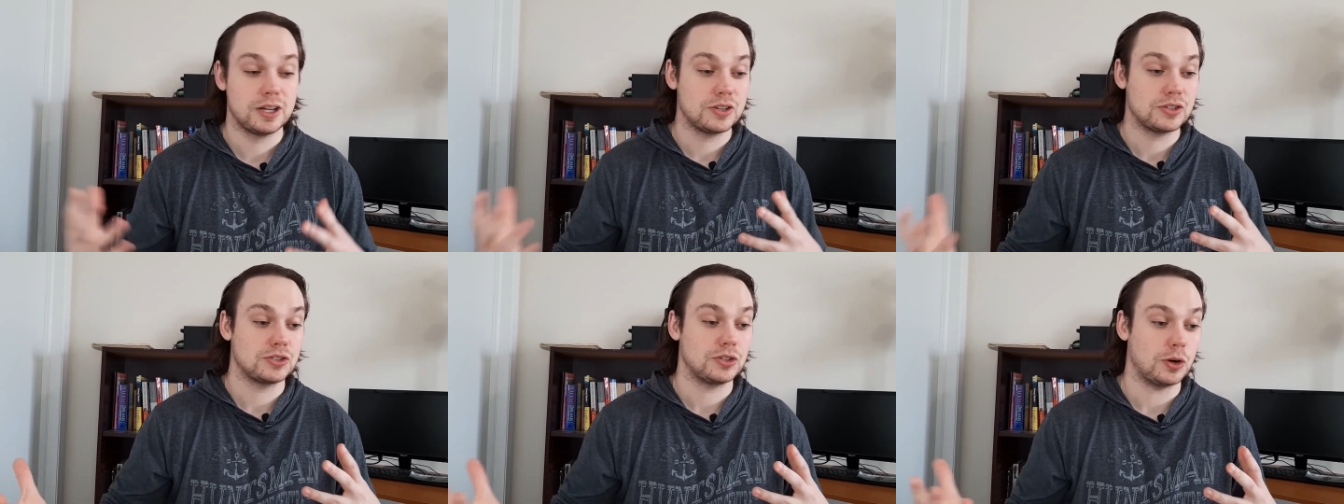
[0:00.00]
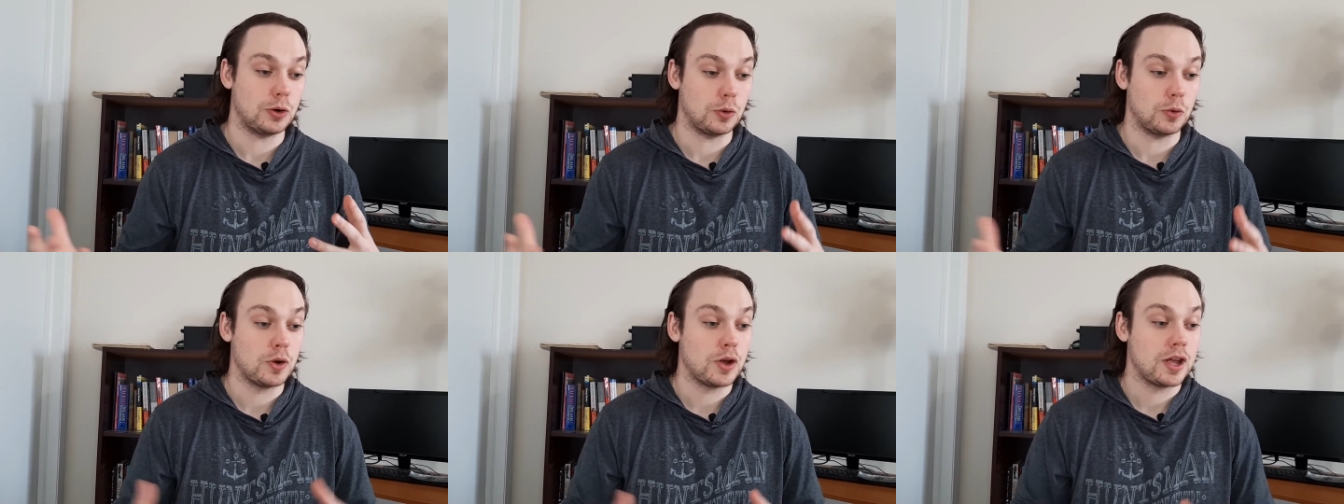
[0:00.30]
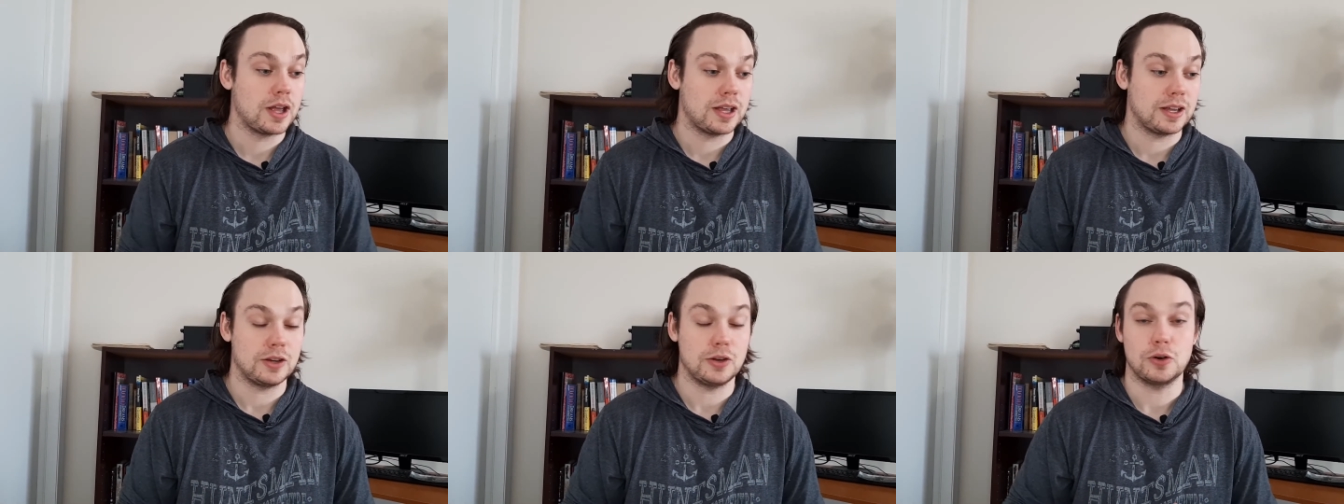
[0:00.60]
So,
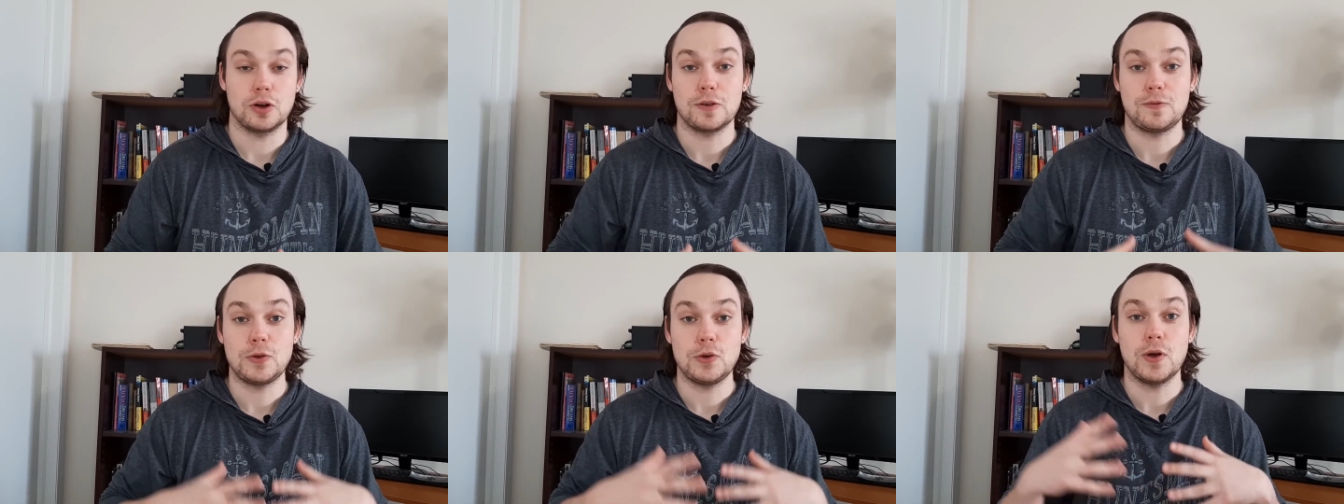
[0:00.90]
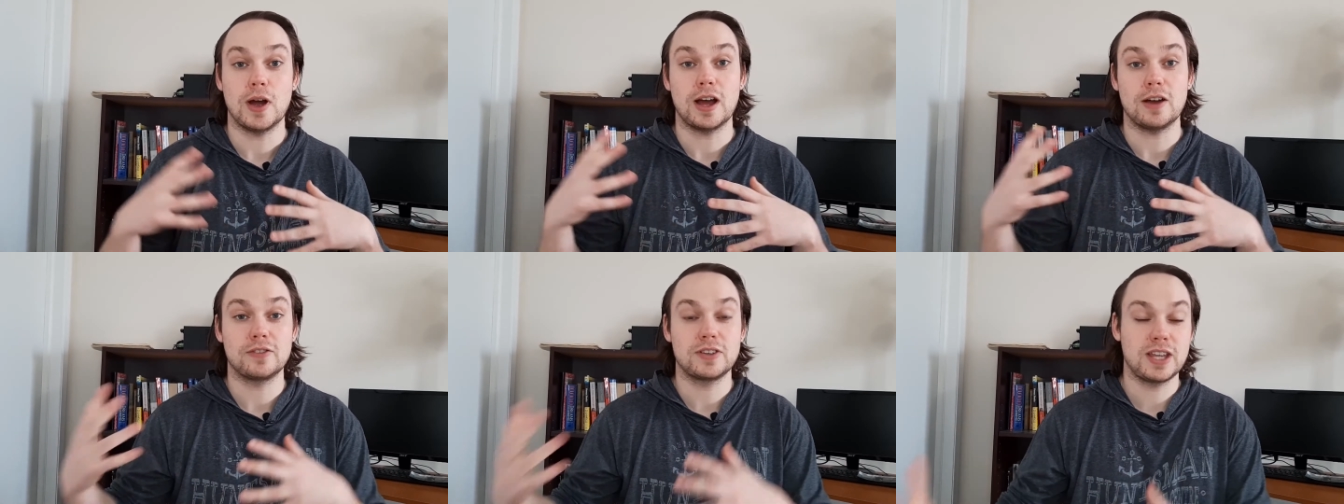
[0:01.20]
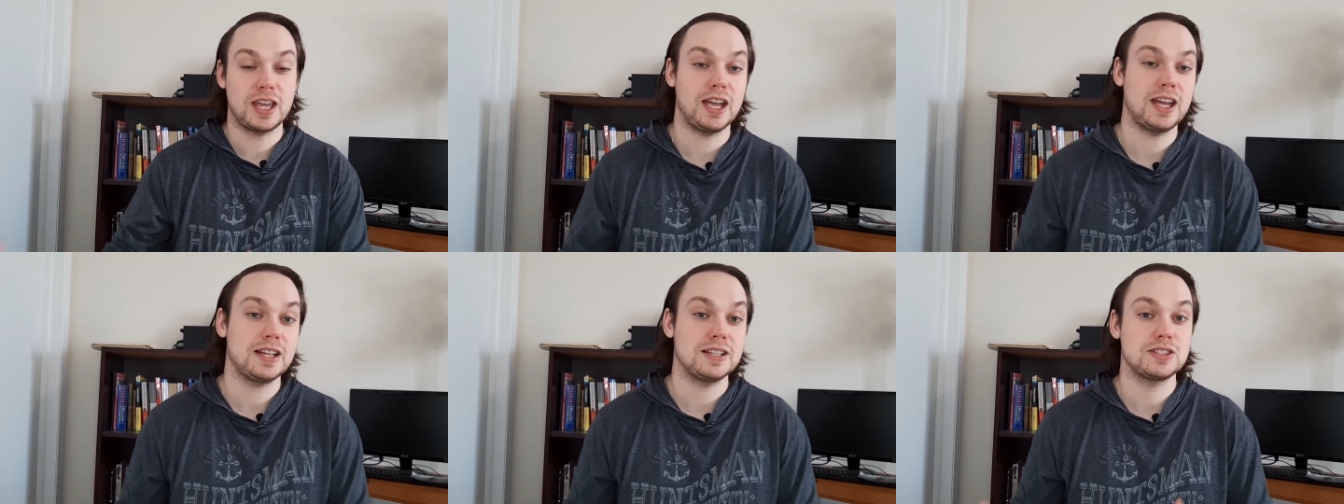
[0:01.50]
if you have
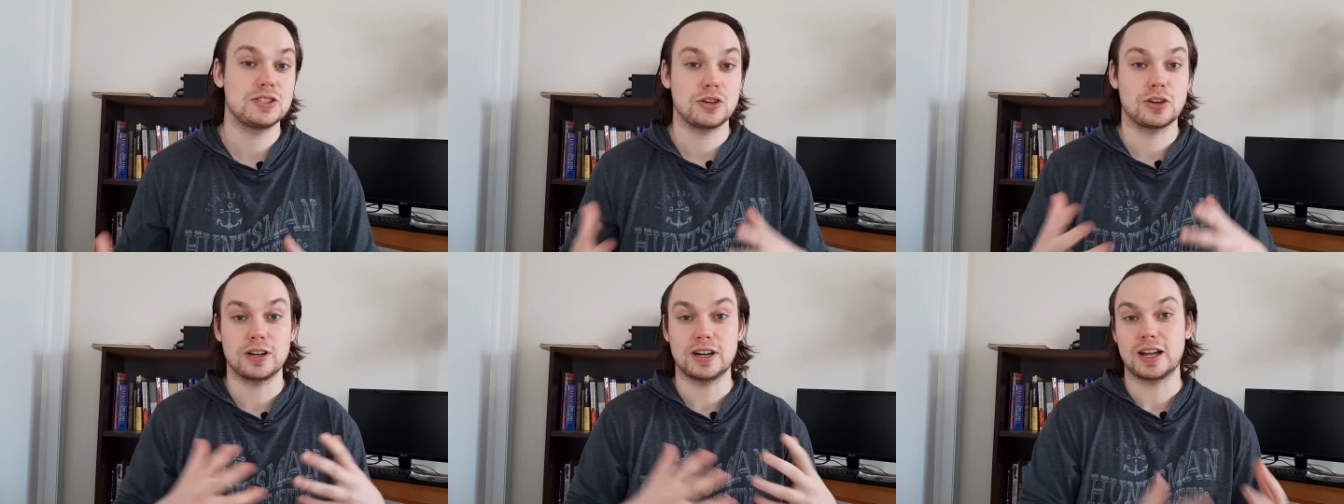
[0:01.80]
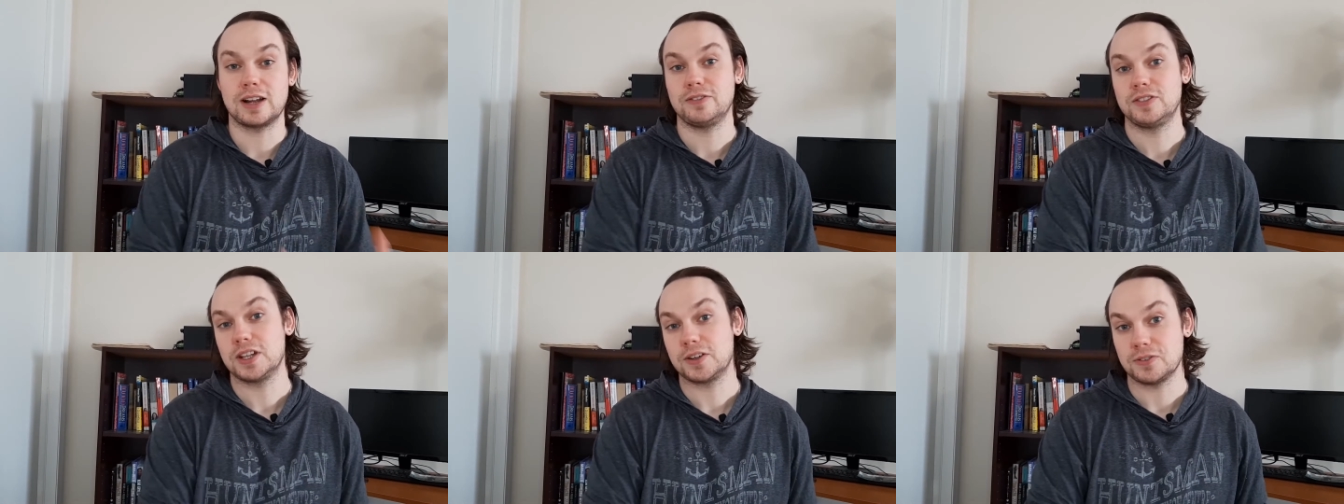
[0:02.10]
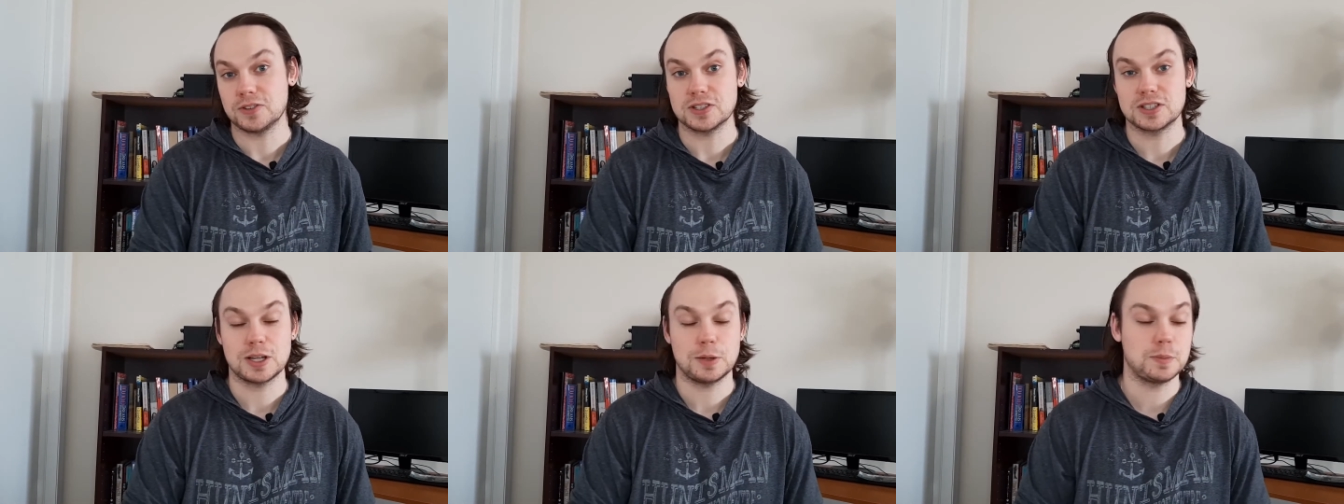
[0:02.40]
kids, you're going to have
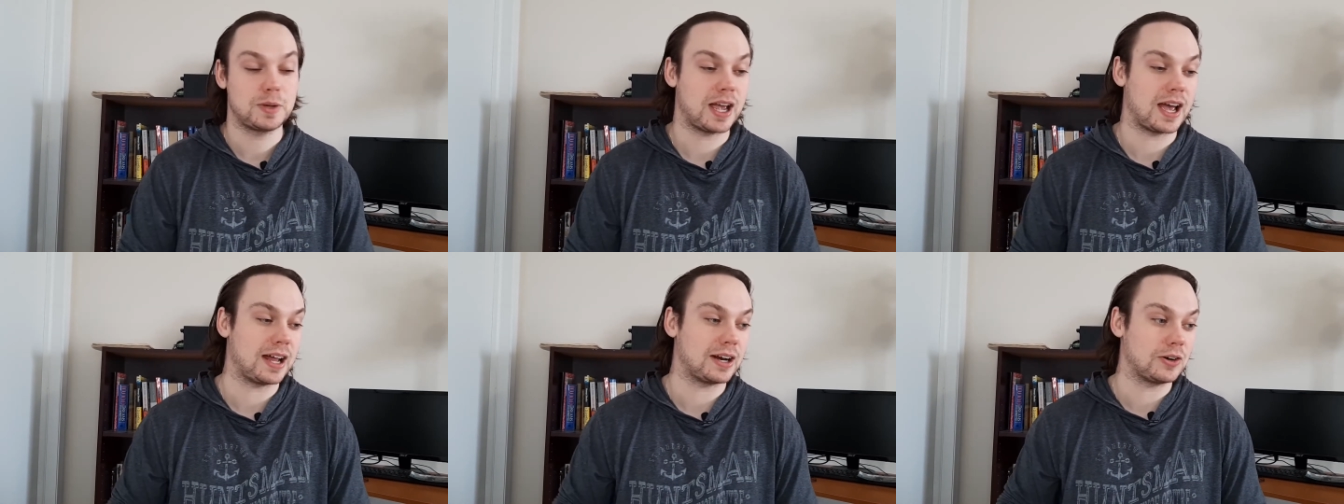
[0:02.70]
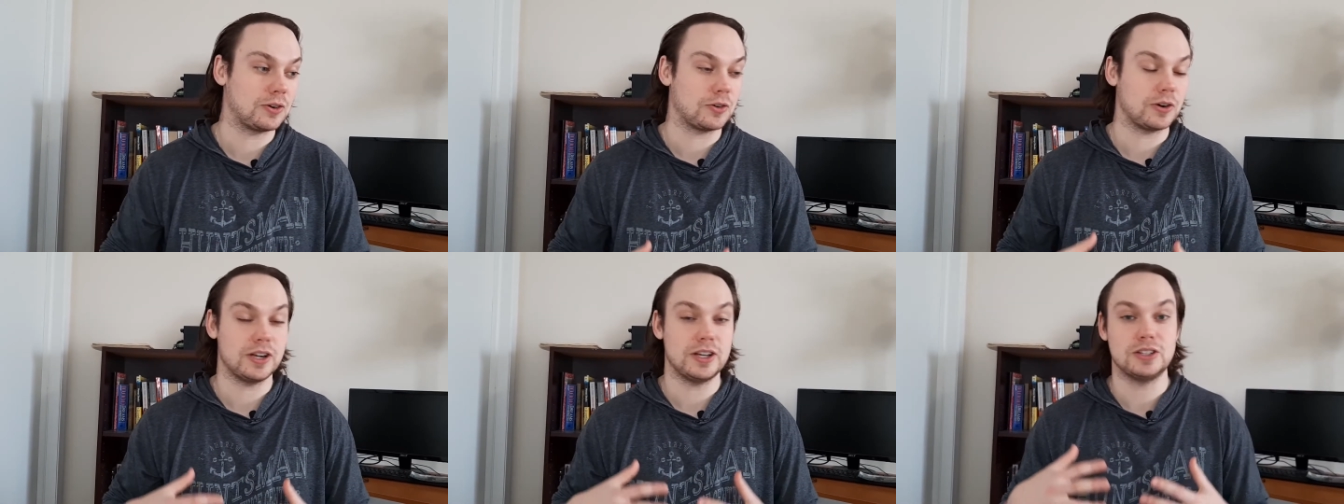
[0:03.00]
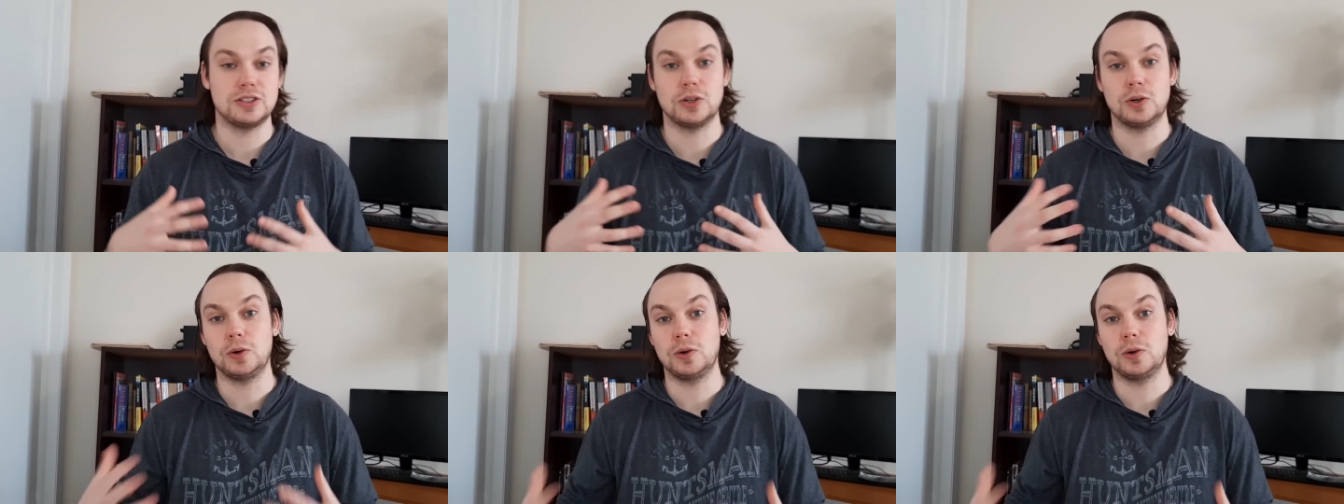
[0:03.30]
different subcategories,